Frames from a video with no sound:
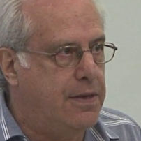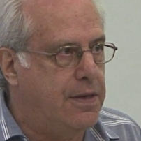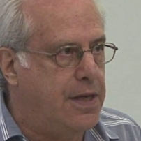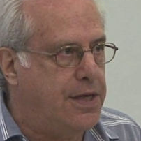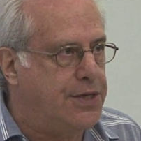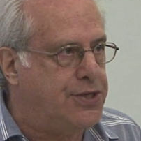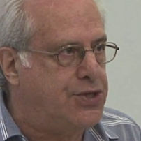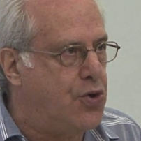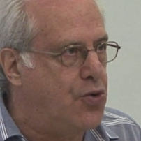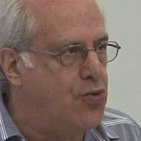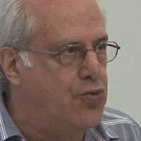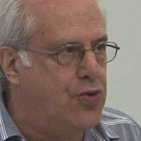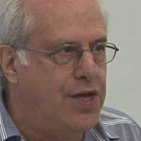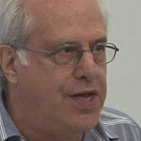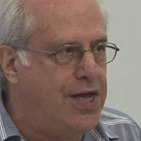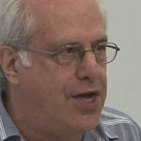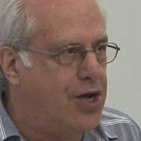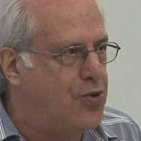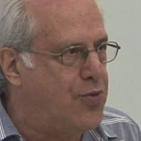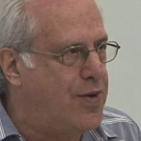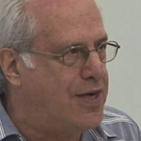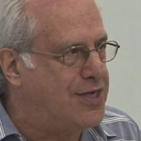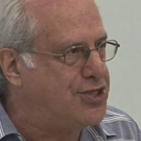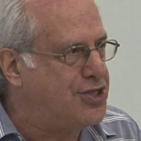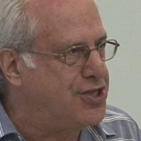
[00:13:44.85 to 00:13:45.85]
It's only a
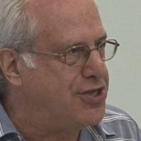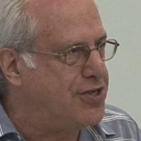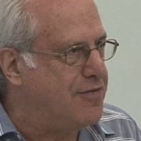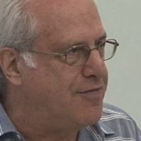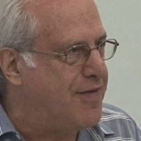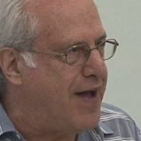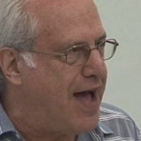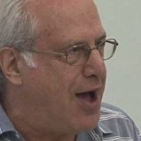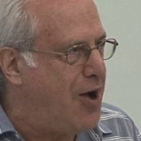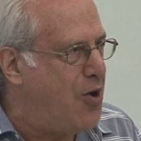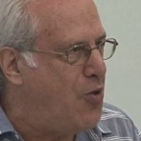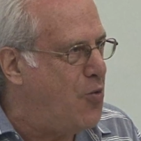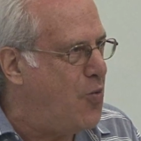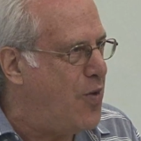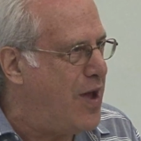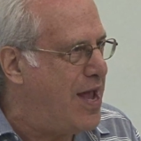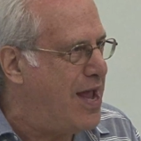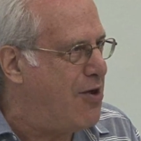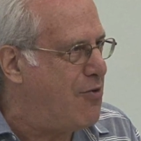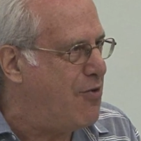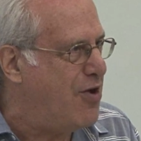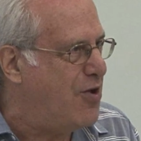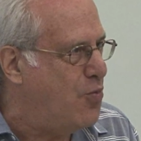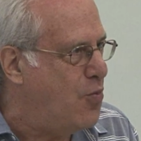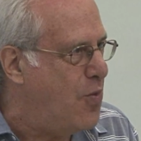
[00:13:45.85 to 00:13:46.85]
question of how,
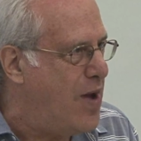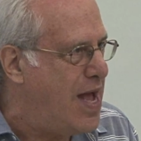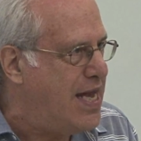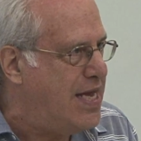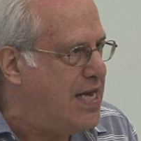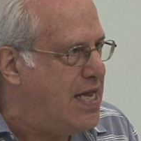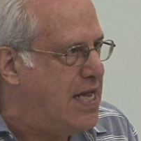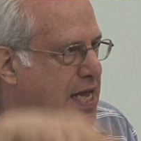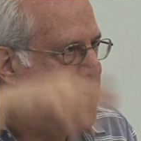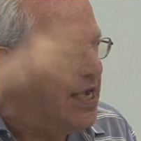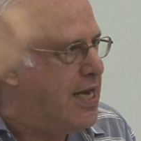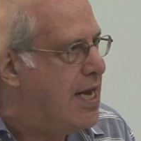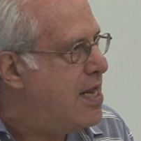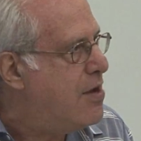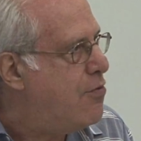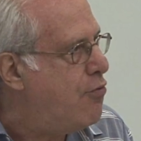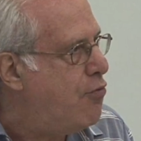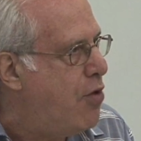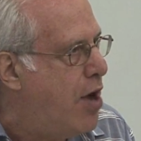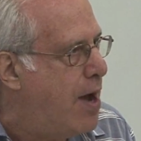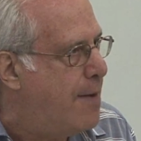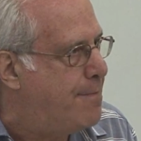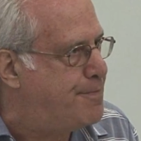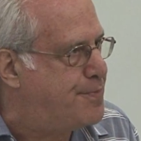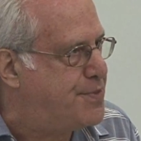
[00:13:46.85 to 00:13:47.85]
where, and when it
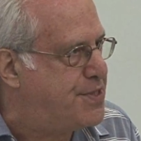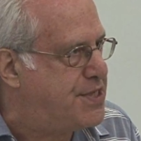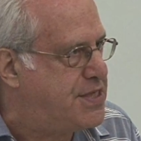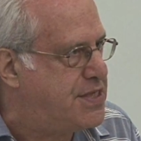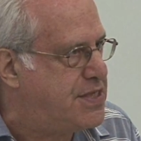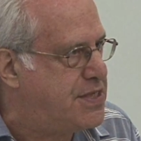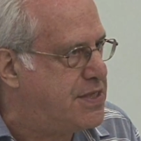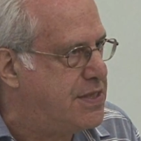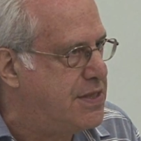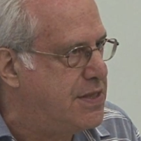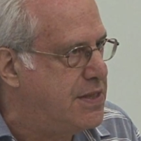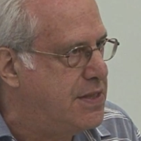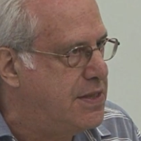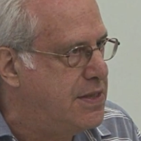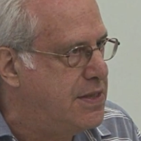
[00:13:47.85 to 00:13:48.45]
erupts.